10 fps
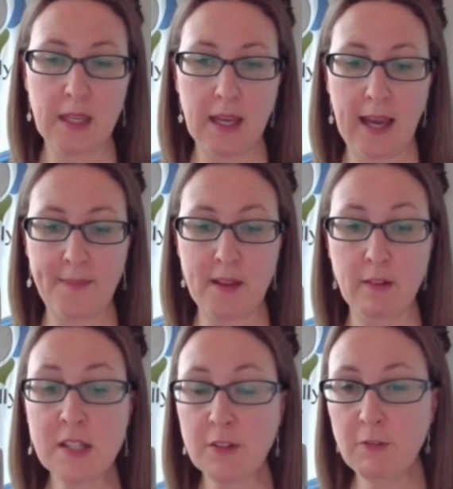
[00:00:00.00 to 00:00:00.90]
And there are
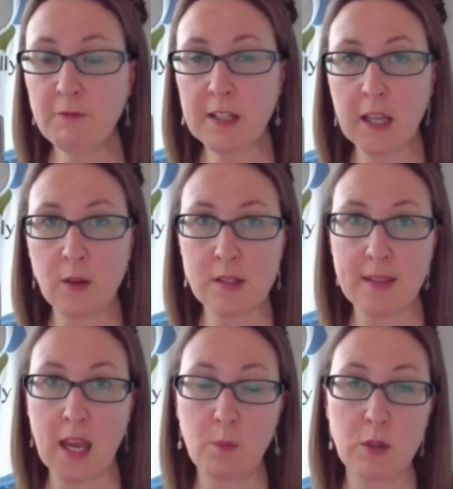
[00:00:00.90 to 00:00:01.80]
different videos in
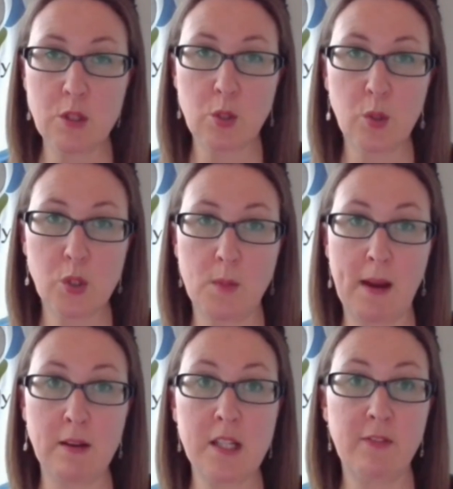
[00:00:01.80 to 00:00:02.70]
there which talk to you
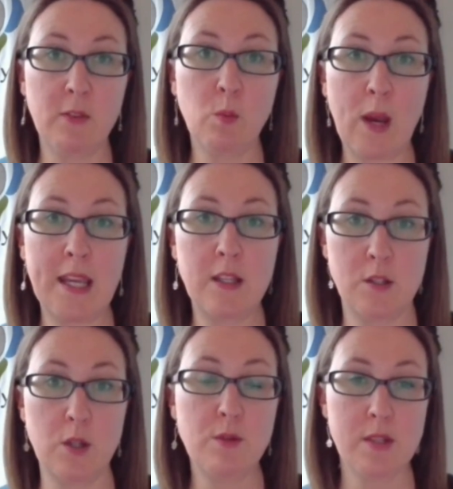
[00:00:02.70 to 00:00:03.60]
about different ways
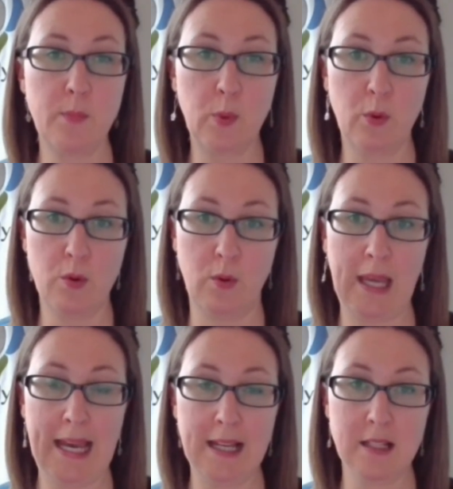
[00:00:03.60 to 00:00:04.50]
to support your
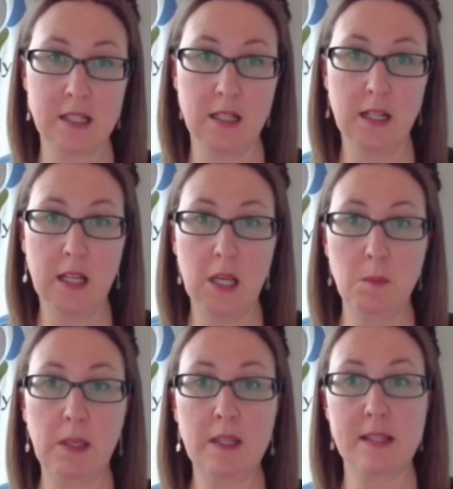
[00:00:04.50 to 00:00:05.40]
cat.
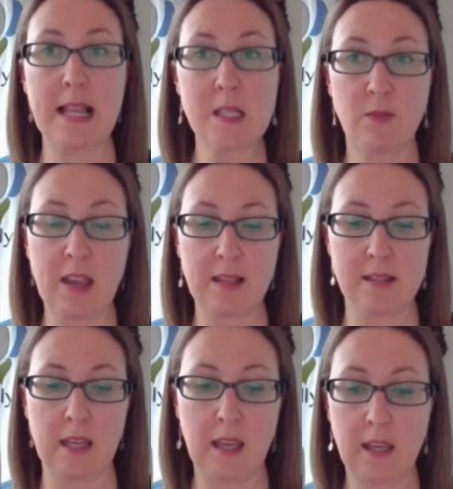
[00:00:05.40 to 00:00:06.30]
Because let's face
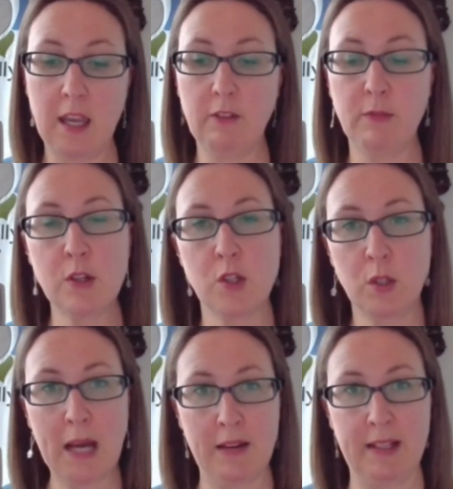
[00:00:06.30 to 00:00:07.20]
it, if we do
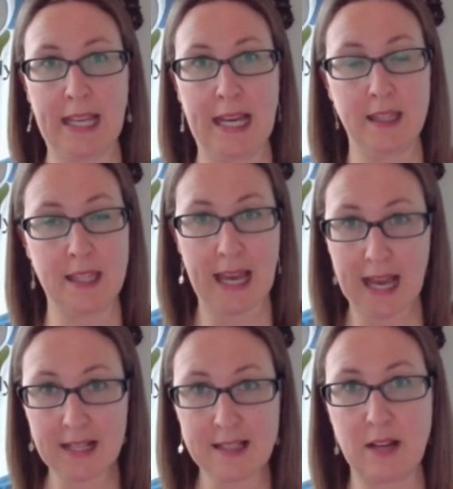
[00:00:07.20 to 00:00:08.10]
have a cat that
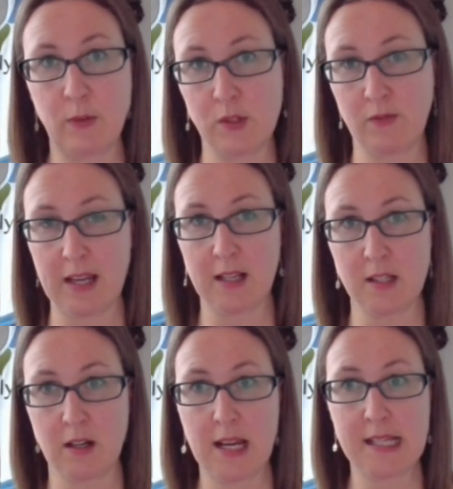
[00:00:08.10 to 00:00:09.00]
has levels of
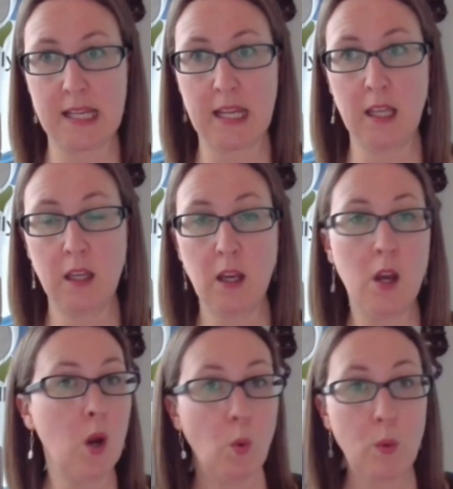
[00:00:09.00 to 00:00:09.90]
anxiety,
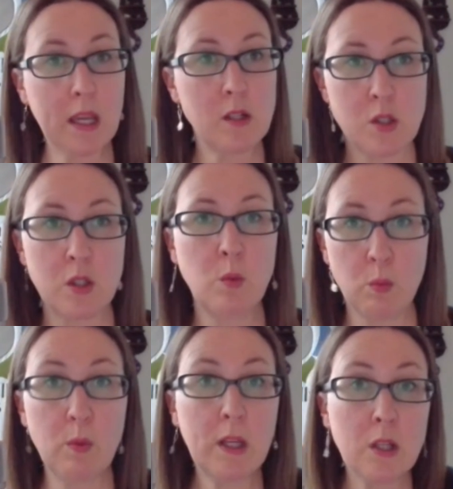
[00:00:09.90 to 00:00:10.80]
we can
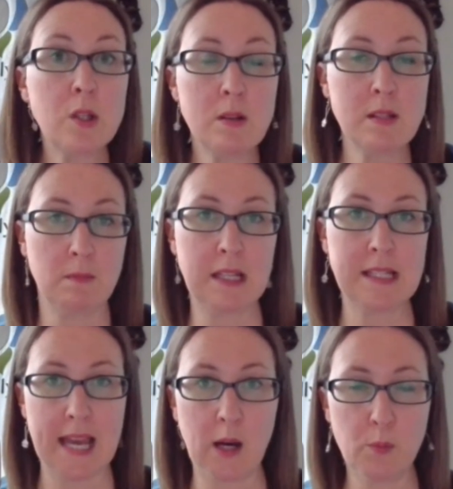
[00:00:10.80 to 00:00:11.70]
do something to
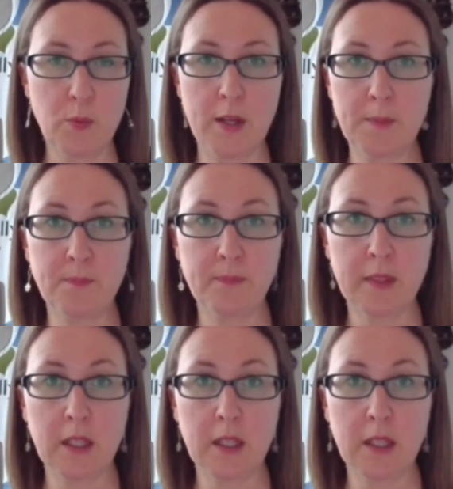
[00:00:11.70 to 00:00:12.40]
help them.